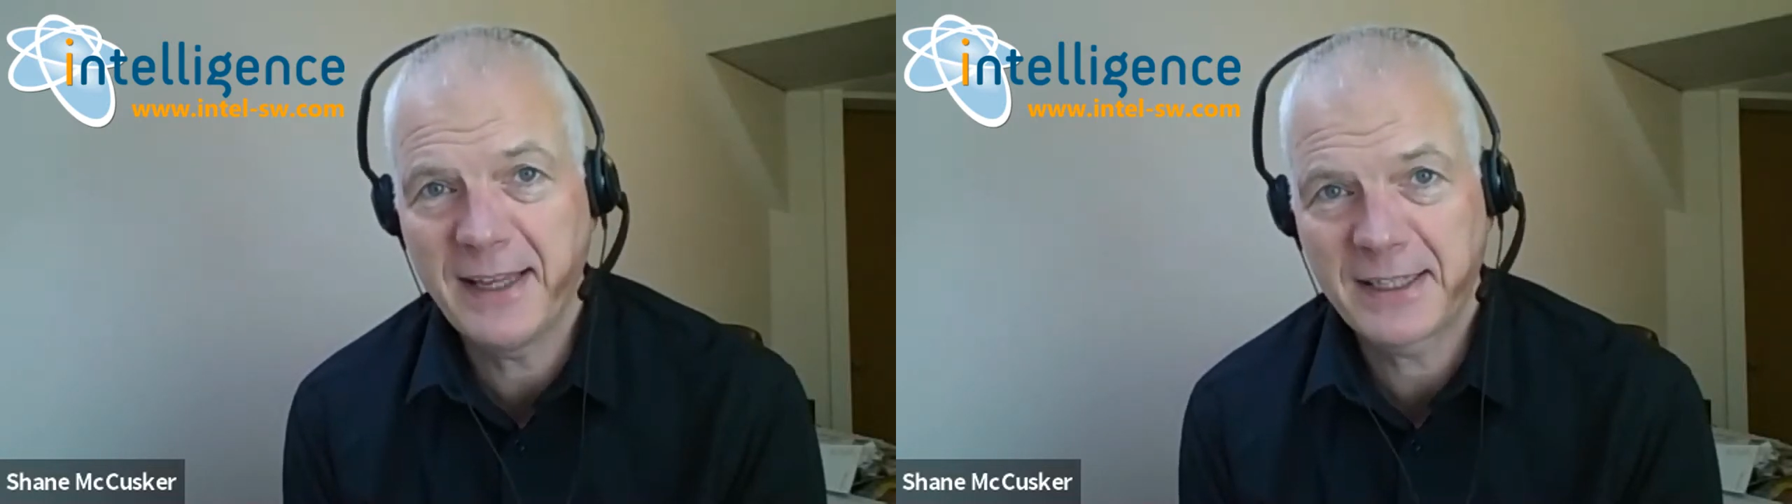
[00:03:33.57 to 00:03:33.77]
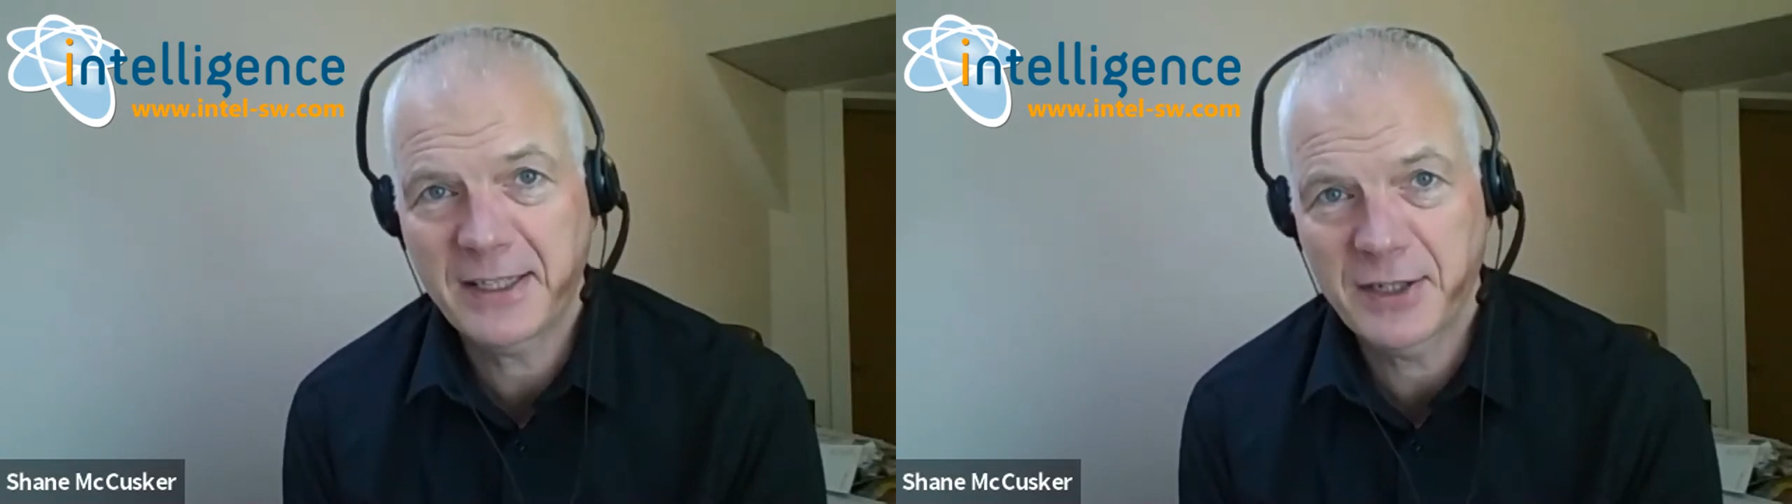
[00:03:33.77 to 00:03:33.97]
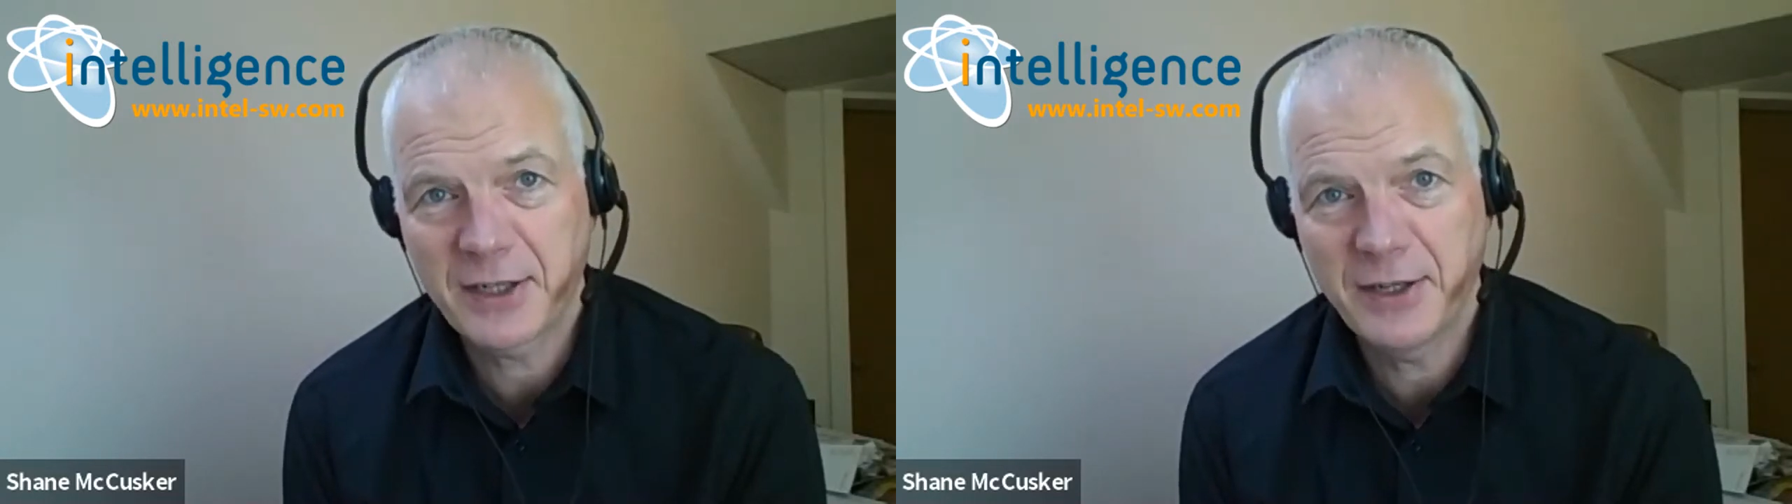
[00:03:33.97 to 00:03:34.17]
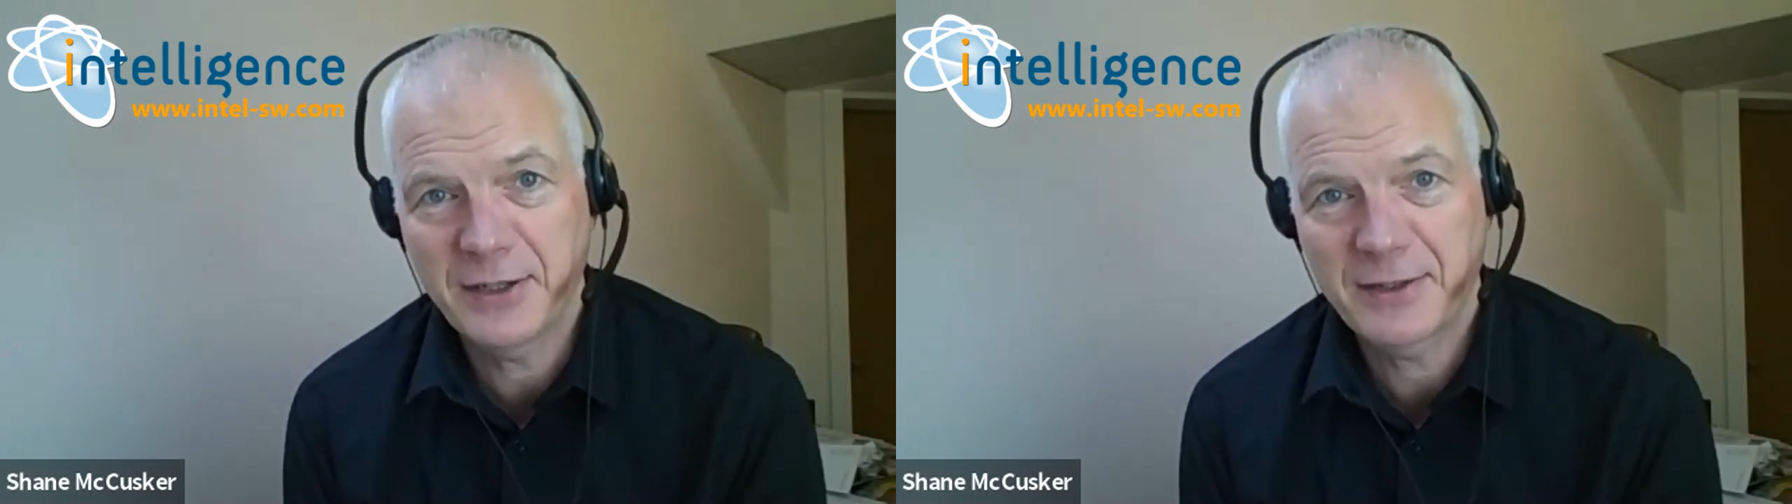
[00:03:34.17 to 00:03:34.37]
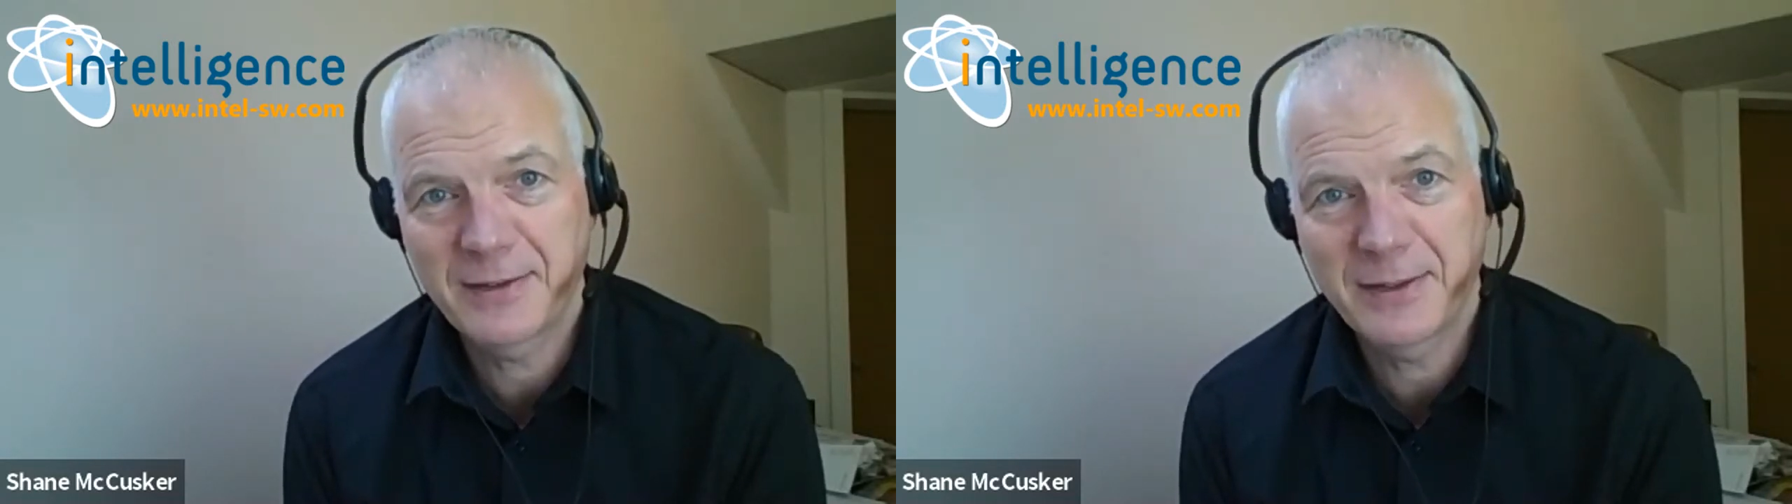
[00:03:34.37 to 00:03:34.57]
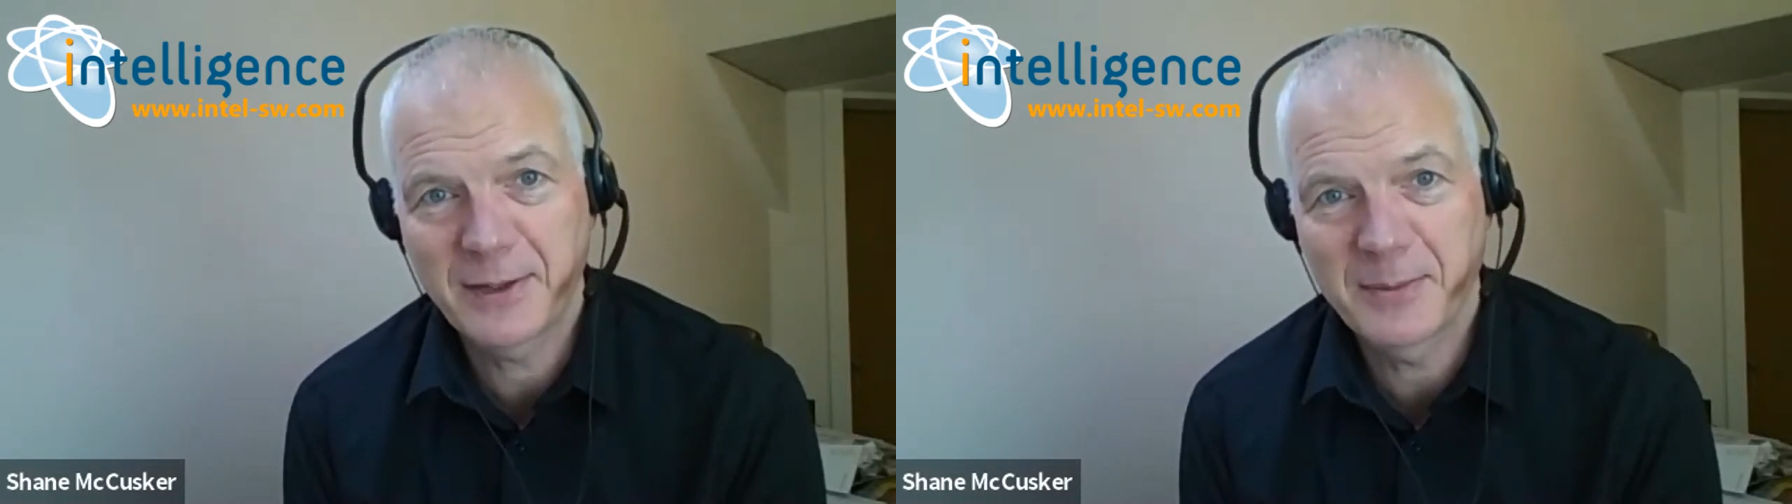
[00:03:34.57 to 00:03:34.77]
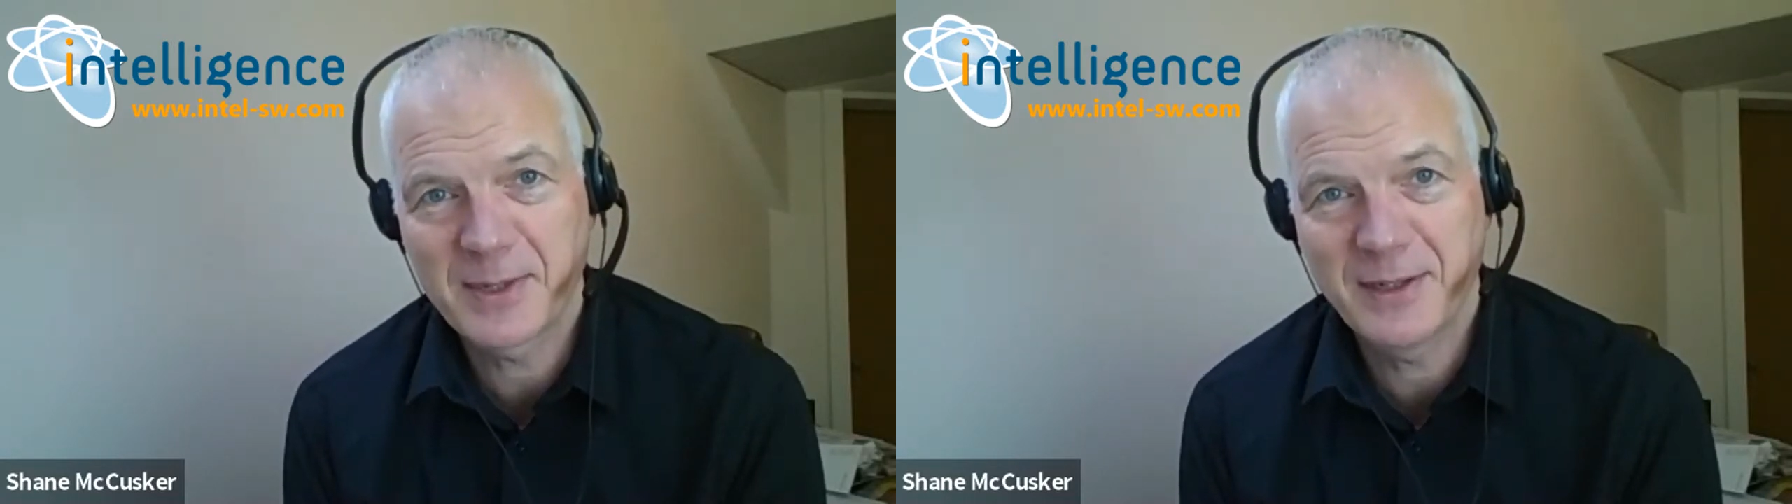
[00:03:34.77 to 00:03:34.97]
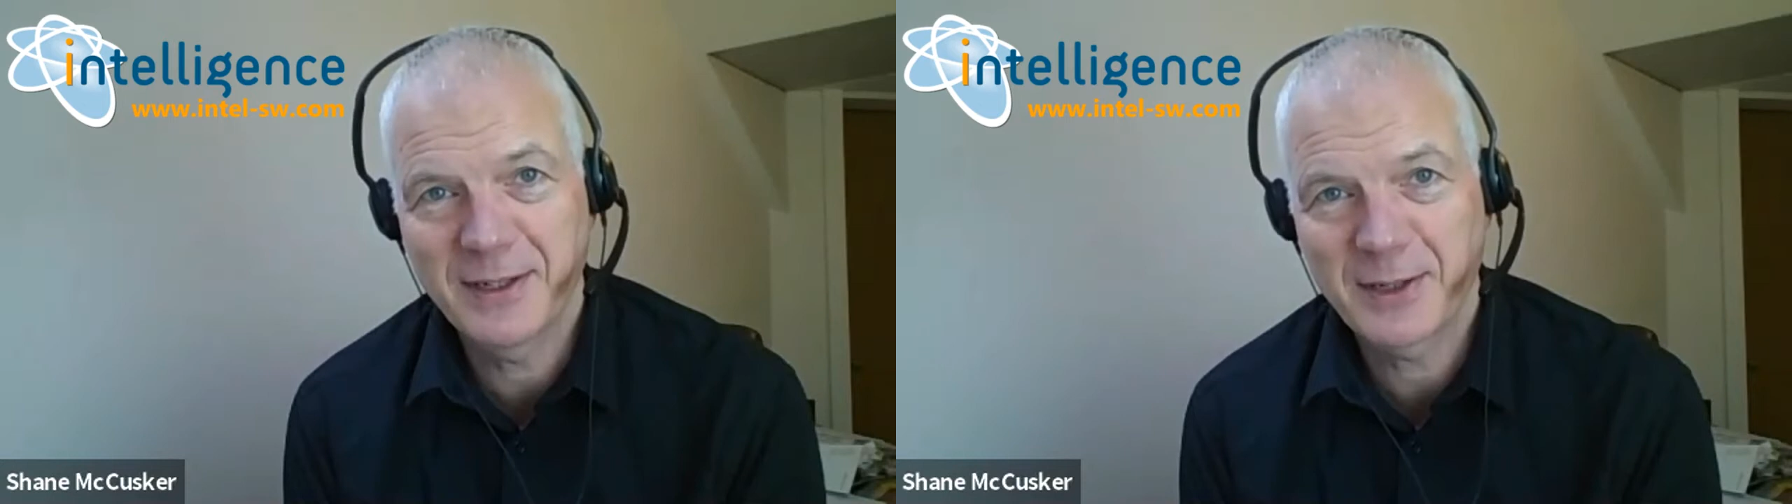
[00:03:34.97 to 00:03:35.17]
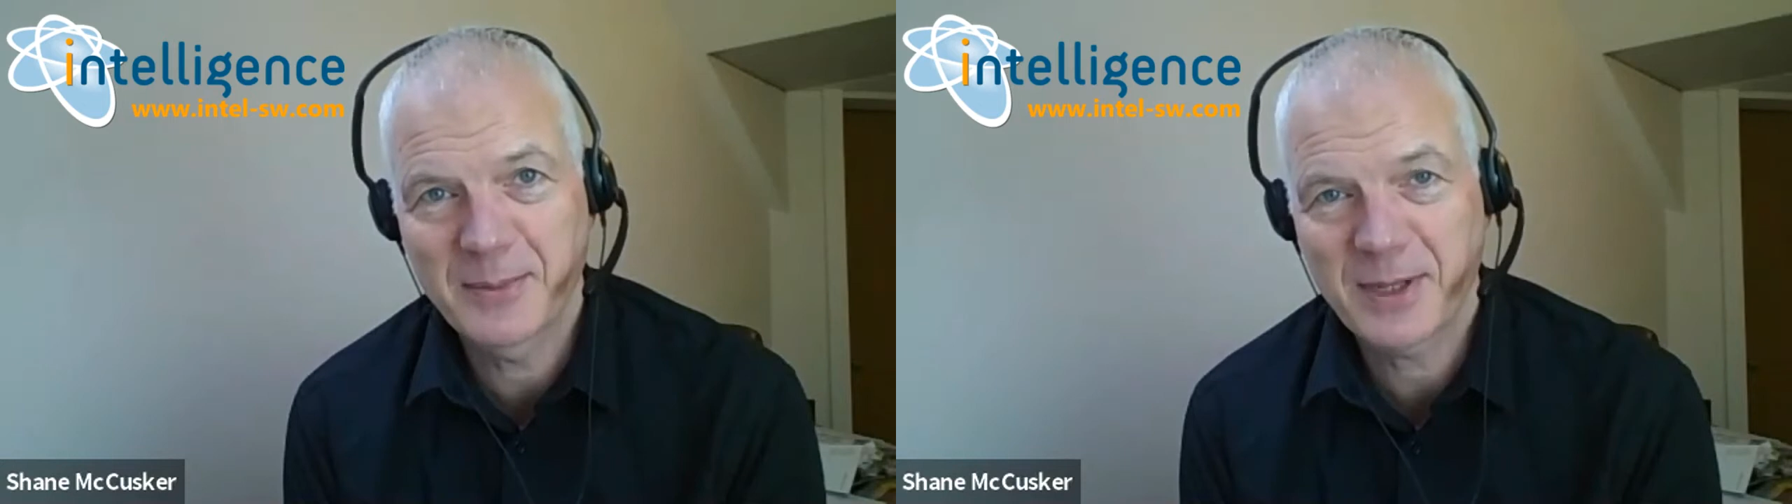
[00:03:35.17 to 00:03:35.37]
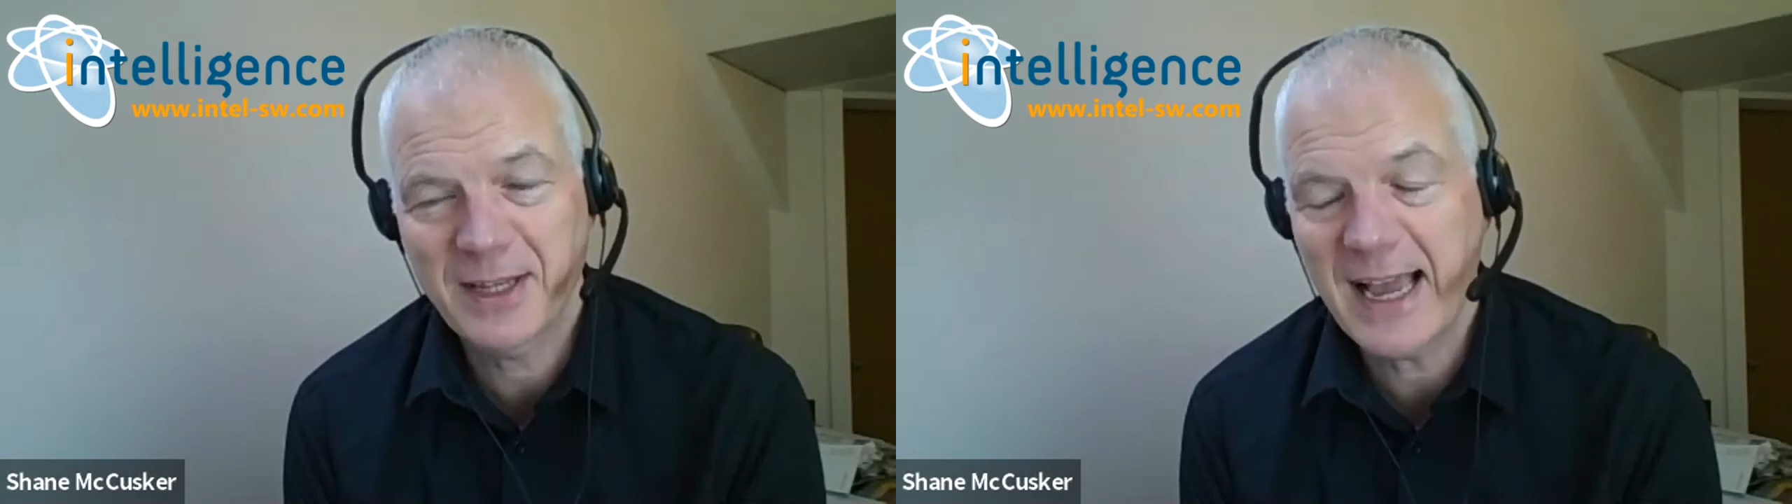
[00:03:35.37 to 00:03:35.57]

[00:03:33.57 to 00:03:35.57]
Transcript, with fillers: that doesn't count in terms of in terms of the